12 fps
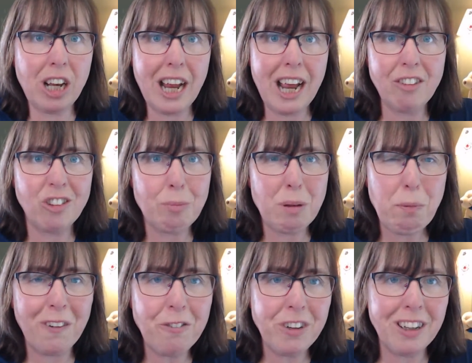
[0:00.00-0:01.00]
It has to be
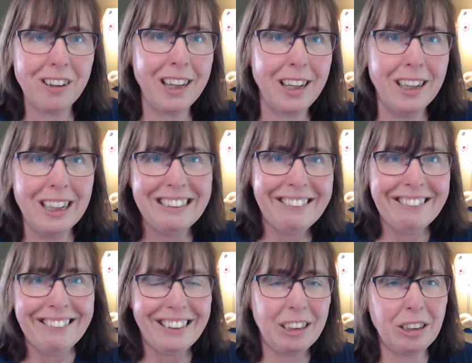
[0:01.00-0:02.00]
perfectly
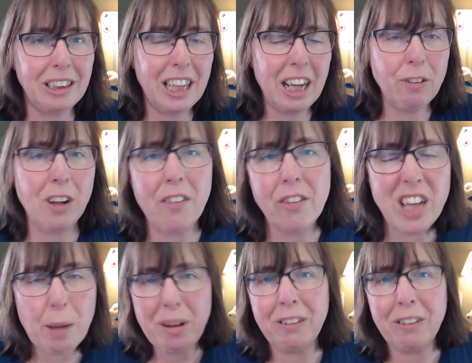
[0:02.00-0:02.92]
level all the time.